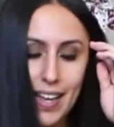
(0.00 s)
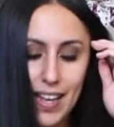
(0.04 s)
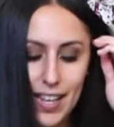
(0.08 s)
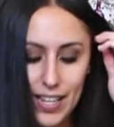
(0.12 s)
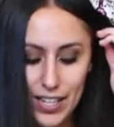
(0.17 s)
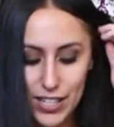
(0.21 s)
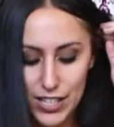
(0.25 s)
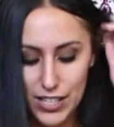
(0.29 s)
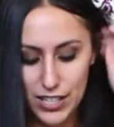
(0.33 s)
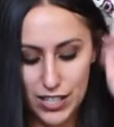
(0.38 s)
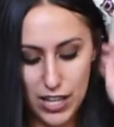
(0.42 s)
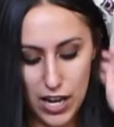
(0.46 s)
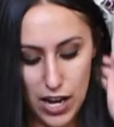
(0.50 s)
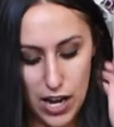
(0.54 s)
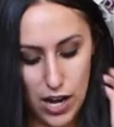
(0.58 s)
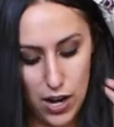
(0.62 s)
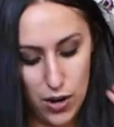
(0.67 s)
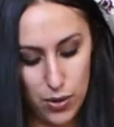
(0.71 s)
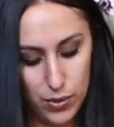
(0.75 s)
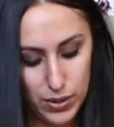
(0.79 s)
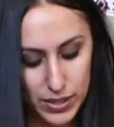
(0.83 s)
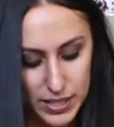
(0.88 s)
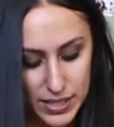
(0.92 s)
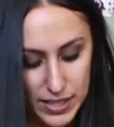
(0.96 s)

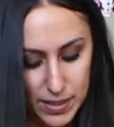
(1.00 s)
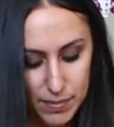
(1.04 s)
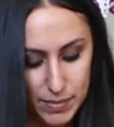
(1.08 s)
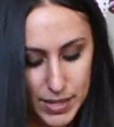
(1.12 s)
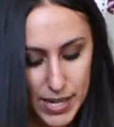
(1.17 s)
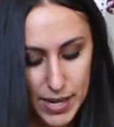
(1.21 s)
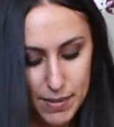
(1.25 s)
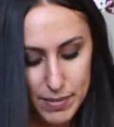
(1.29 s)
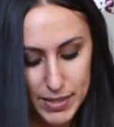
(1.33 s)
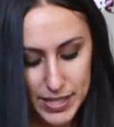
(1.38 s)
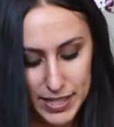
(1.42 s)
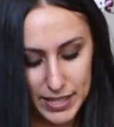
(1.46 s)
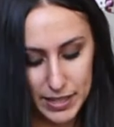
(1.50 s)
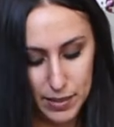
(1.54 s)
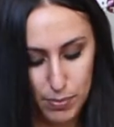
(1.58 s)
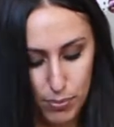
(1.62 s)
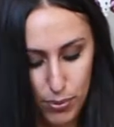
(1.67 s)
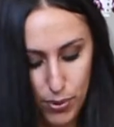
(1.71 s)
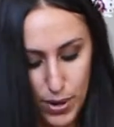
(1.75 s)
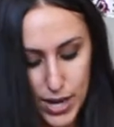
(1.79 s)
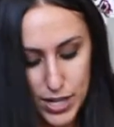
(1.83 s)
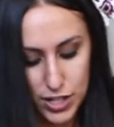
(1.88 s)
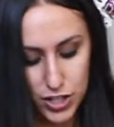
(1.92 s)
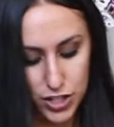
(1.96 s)
So sometimes like the
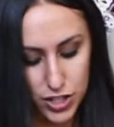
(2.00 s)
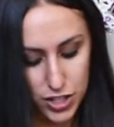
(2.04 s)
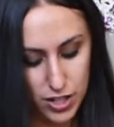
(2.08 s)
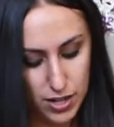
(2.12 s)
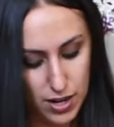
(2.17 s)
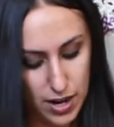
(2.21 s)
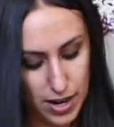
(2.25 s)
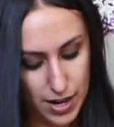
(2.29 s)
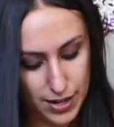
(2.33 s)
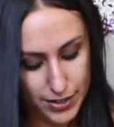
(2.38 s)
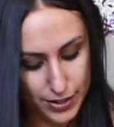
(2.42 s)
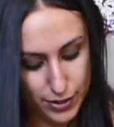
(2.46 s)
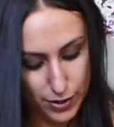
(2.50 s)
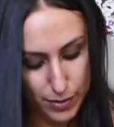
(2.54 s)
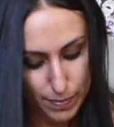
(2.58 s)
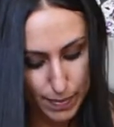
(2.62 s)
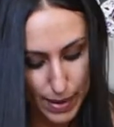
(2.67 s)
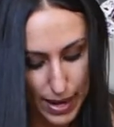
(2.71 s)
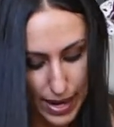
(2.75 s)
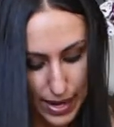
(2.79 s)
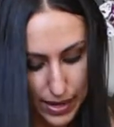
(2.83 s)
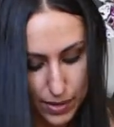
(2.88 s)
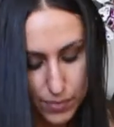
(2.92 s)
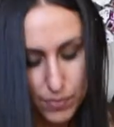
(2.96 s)
pressure on your
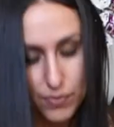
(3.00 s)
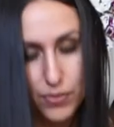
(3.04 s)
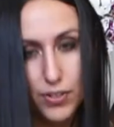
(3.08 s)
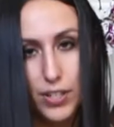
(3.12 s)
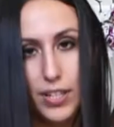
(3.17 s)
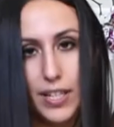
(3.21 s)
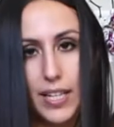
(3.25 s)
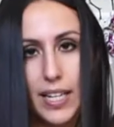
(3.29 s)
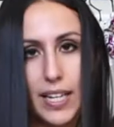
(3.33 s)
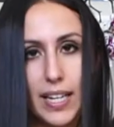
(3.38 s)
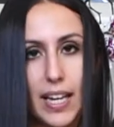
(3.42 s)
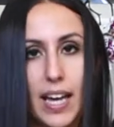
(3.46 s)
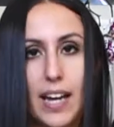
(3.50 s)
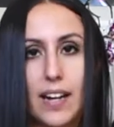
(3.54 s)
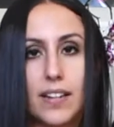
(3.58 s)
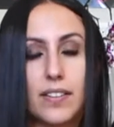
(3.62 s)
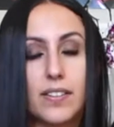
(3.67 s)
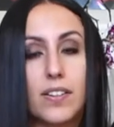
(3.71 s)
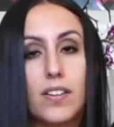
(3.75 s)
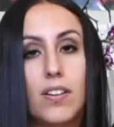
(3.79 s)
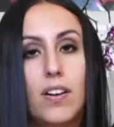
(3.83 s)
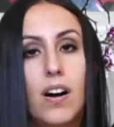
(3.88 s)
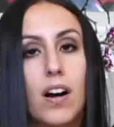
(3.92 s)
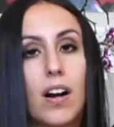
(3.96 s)
bottom foot can get a
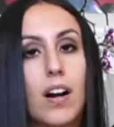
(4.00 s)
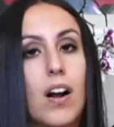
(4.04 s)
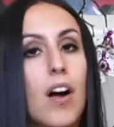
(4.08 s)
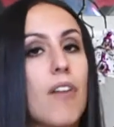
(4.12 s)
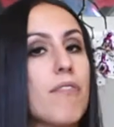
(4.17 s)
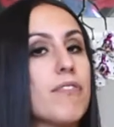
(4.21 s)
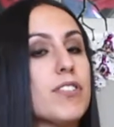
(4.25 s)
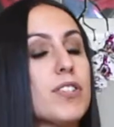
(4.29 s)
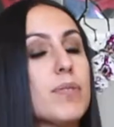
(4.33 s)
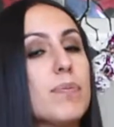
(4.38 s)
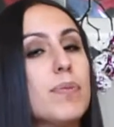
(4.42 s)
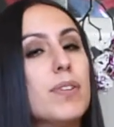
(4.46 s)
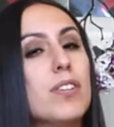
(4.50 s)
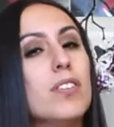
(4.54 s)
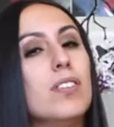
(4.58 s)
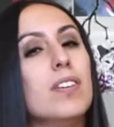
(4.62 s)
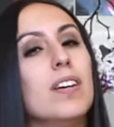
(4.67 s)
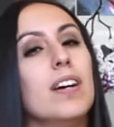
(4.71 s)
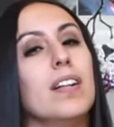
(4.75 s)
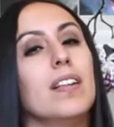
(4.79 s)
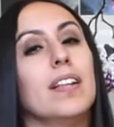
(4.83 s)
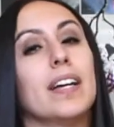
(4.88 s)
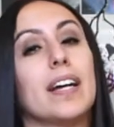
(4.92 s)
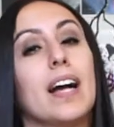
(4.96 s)
little uncomfortable,
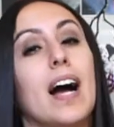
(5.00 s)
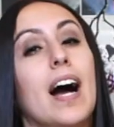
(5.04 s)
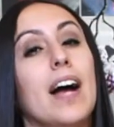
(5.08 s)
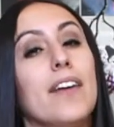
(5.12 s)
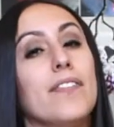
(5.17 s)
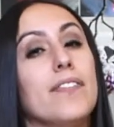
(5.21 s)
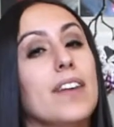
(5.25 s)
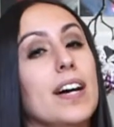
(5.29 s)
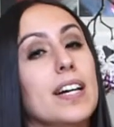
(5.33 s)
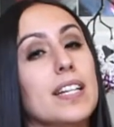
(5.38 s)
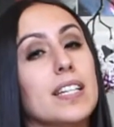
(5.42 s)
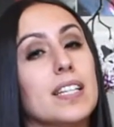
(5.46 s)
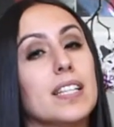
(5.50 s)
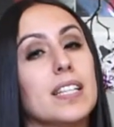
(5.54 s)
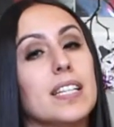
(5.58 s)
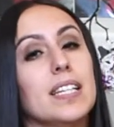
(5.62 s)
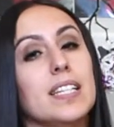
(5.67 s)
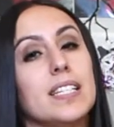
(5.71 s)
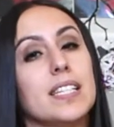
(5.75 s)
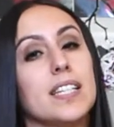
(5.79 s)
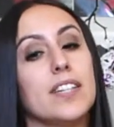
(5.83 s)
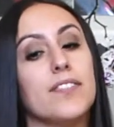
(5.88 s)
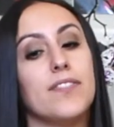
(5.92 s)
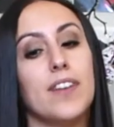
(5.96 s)
like I find, at
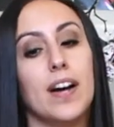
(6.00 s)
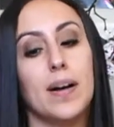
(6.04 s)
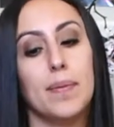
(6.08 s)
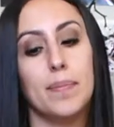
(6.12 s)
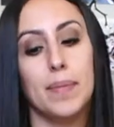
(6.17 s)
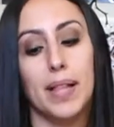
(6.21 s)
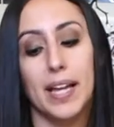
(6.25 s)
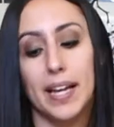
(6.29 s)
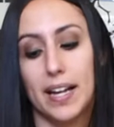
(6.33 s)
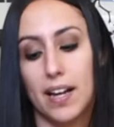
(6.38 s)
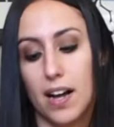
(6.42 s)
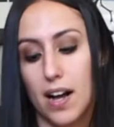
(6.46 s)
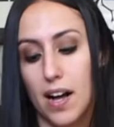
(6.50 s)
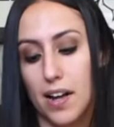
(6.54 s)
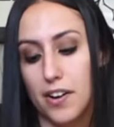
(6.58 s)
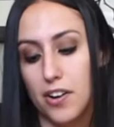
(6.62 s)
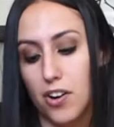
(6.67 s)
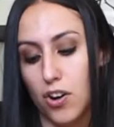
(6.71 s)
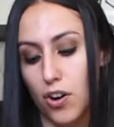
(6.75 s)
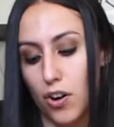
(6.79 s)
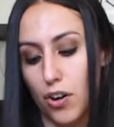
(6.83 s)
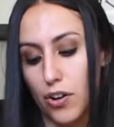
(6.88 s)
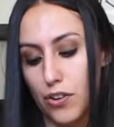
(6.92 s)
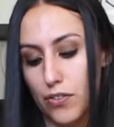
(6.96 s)
least if I'm like on a
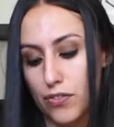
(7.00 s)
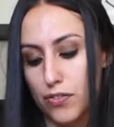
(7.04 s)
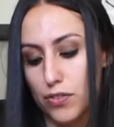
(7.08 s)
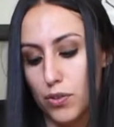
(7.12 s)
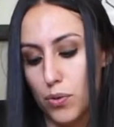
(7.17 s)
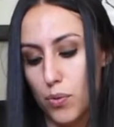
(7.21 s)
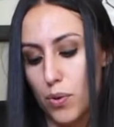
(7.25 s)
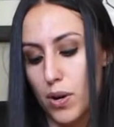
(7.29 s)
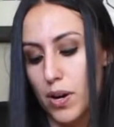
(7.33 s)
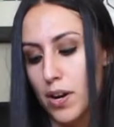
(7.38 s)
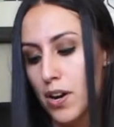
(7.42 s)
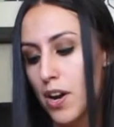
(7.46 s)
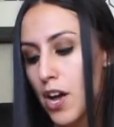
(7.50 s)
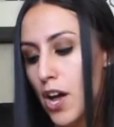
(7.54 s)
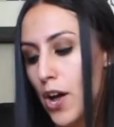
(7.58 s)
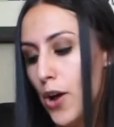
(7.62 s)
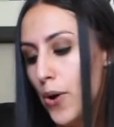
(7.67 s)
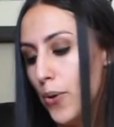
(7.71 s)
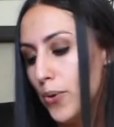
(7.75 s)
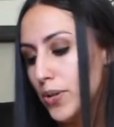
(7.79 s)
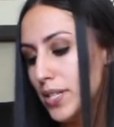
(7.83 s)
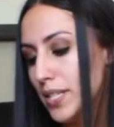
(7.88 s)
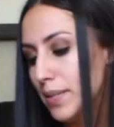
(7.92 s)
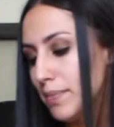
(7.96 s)
hard floor,
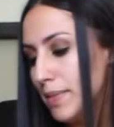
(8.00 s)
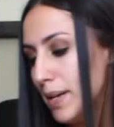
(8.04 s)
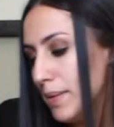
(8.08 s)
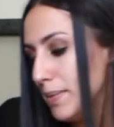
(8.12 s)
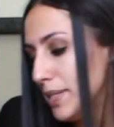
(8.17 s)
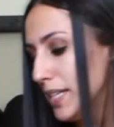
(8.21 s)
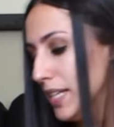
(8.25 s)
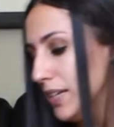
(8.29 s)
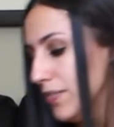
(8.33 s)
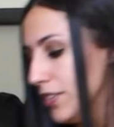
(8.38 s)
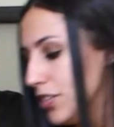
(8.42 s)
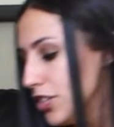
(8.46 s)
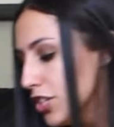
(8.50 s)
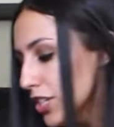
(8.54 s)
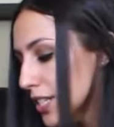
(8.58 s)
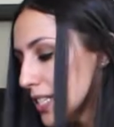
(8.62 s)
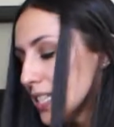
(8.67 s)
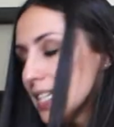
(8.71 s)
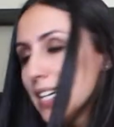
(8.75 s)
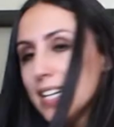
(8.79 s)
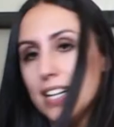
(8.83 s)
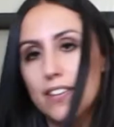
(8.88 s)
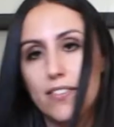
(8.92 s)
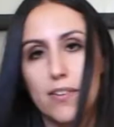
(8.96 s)
or sometimes even just
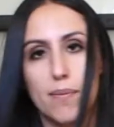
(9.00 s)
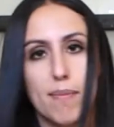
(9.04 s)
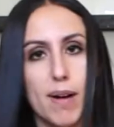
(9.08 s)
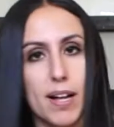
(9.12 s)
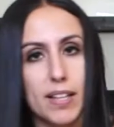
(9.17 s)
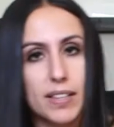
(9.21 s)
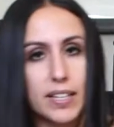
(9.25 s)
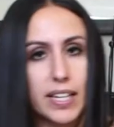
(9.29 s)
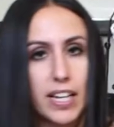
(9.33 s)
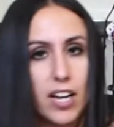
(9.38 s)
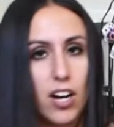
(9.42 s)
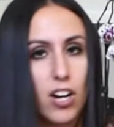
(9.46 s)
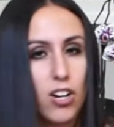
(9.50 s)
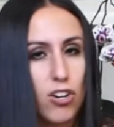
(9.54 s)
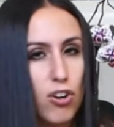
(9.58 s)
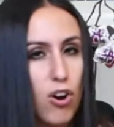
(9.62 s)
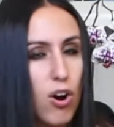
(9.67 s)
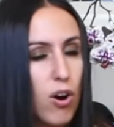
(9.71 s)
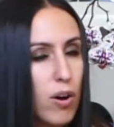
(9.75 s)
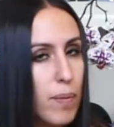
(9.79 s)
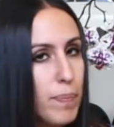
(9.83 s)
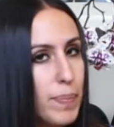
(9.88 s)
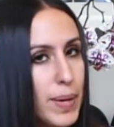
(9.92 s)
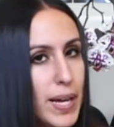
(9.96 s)
like if I'm on like a
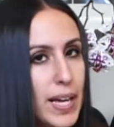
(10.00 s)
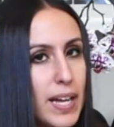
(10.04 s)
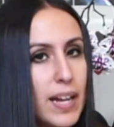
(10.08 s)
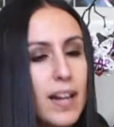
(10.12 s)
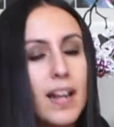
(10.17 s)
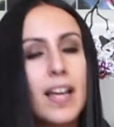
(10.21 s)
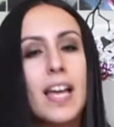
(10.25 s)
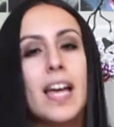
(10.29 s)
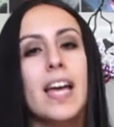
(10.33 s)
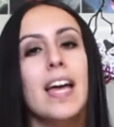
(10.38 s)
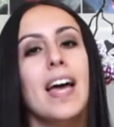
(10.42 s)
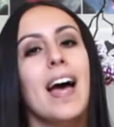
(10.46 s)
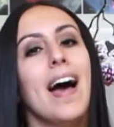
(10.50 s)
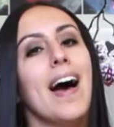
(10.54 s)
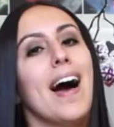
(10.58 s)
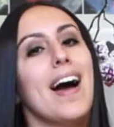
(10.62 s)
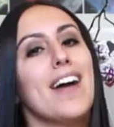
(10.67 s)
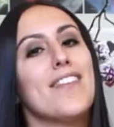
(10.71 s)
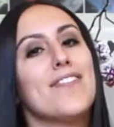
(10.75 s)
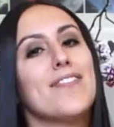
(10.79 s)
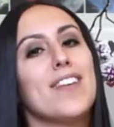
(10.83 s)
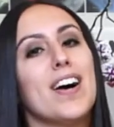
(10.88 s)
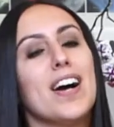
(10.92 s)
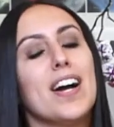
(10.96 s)
carpet,
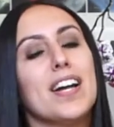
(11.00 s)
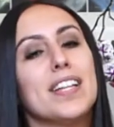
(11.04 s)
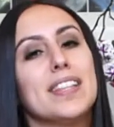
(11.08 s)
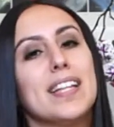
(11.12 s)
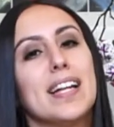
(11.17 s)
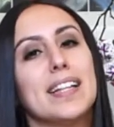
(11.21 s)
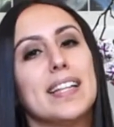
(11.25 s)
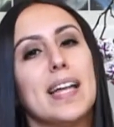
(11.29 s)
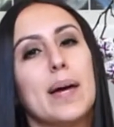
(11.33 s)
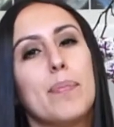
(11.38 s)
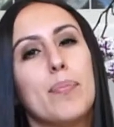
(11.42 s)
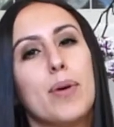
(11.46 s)
I find that